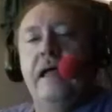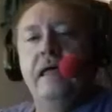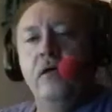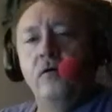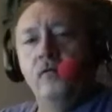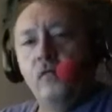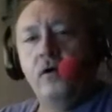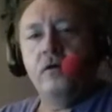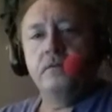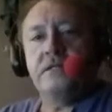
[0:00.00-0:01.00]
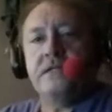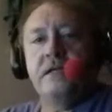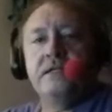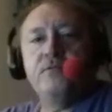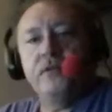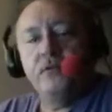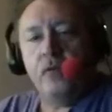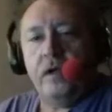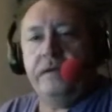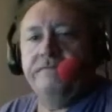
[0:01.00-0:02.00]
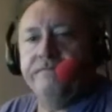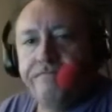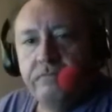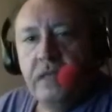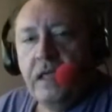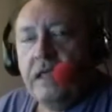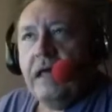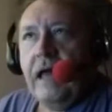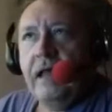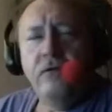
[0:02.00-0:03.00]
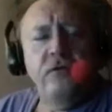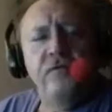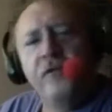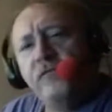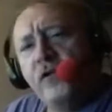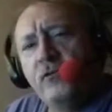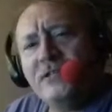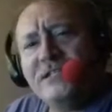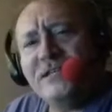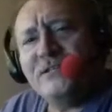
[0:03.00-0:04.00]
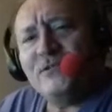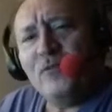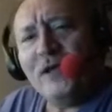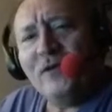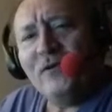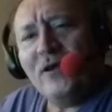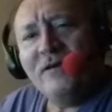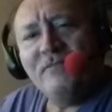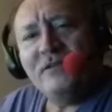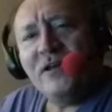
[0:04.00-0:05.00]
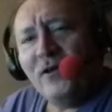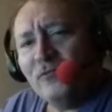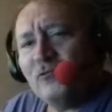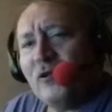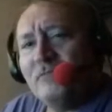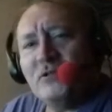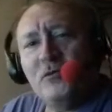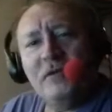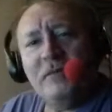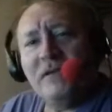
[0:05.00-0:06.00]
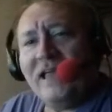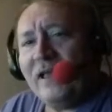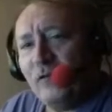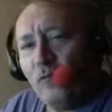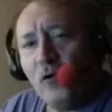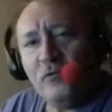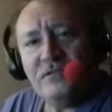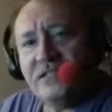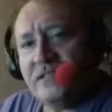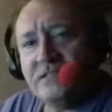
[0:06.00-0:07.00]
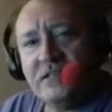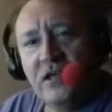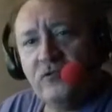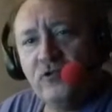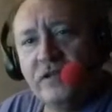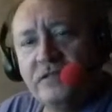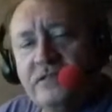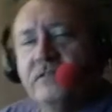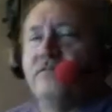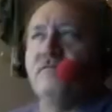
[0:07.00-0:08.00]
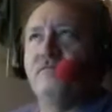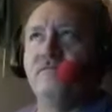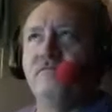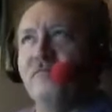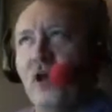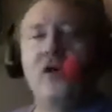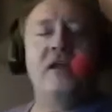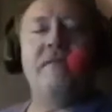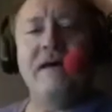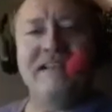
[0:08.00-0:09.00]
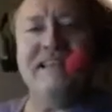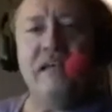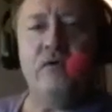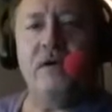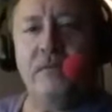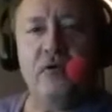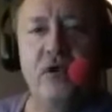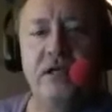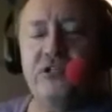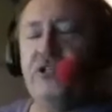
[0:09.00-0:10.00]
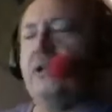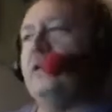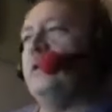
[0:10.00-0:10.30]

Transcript: Hello and welcome to Sundays with Dwayne. I don't know if you've noticed this week or not, but Donald Trump's opened up a can of worms in this country. Is talking about illegal immigration.